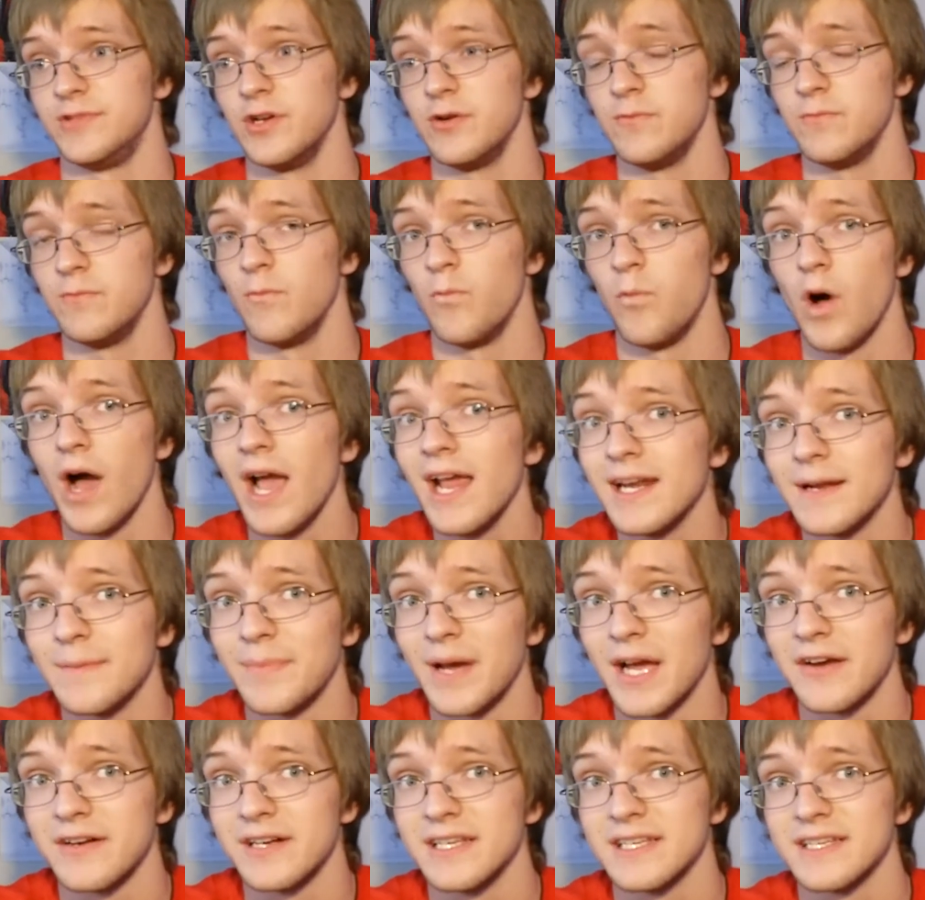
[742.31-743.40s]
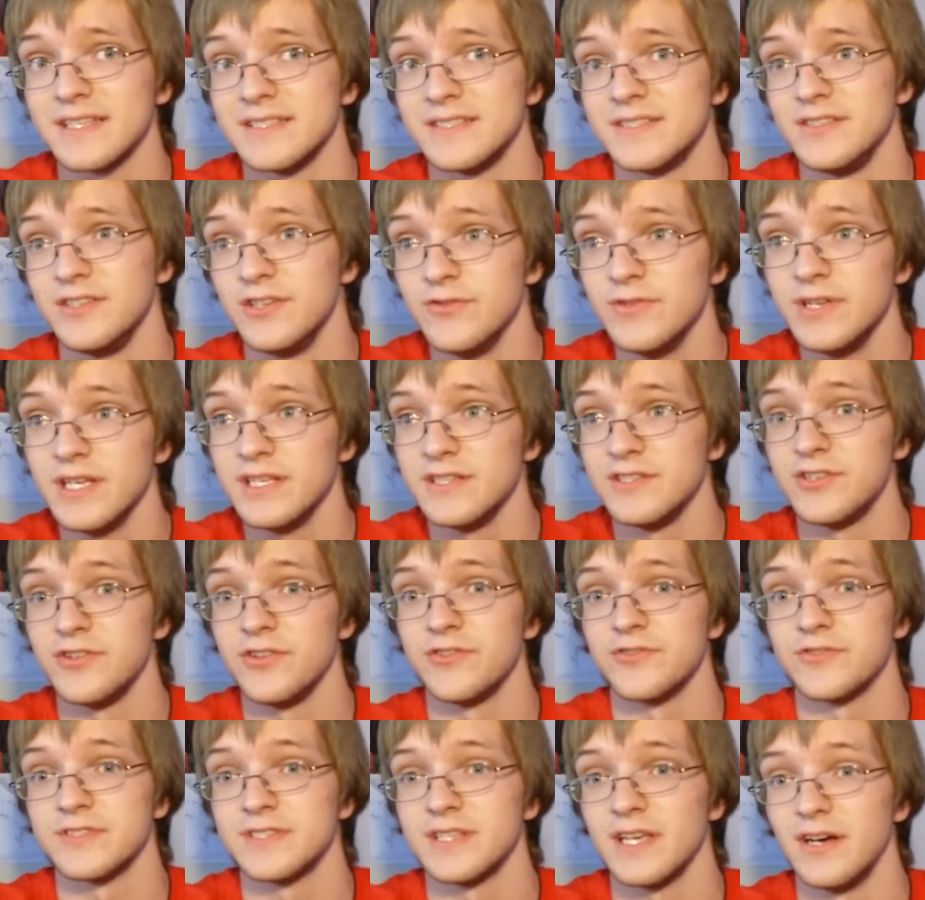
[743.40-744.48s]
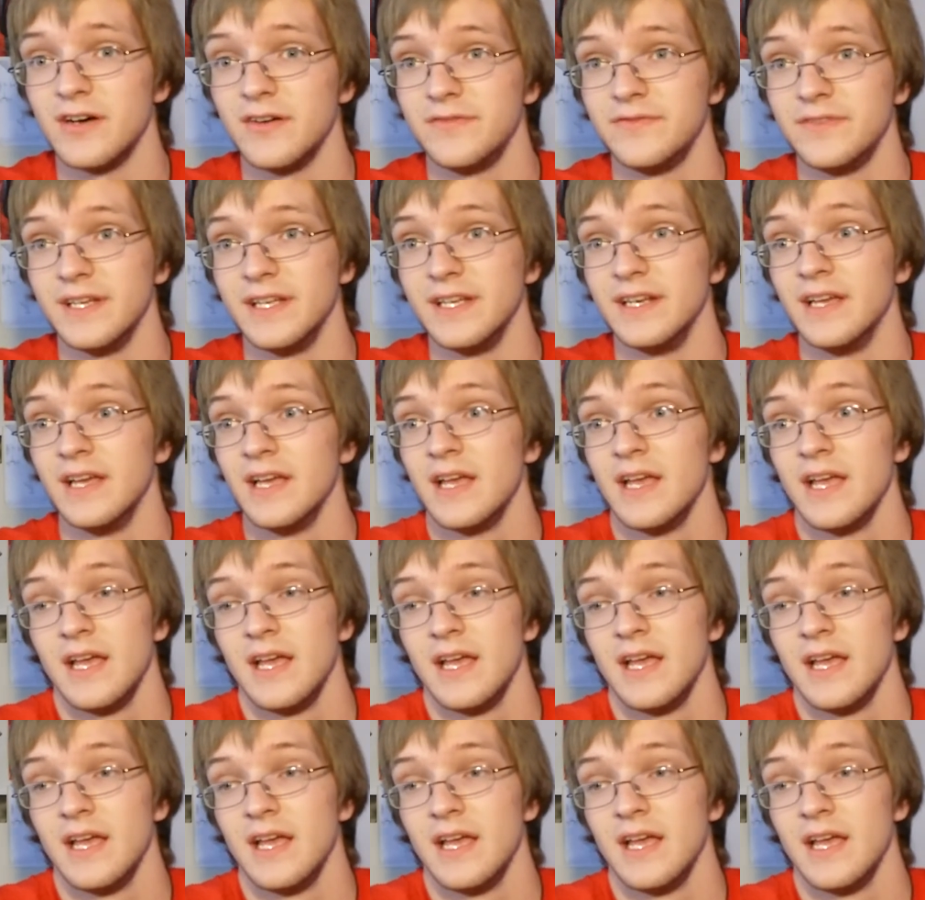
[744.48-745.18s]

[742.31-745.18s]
don't whine about it because you did it to yourself, and